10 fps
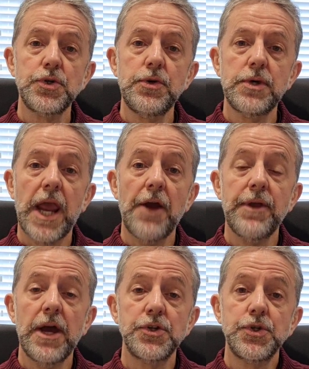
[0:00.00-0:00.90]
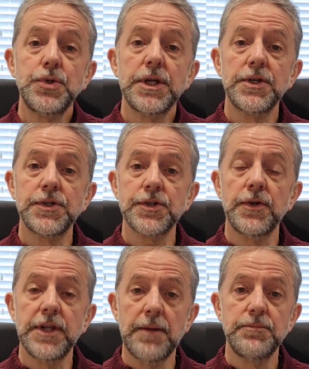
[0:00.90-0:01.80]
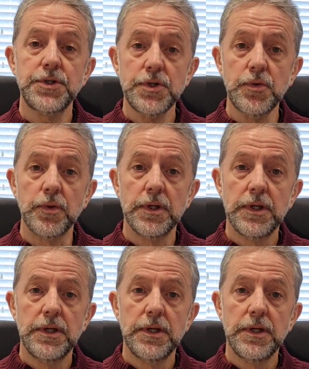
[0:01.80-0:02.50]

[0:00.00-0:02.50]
you carry out due diligence on them too.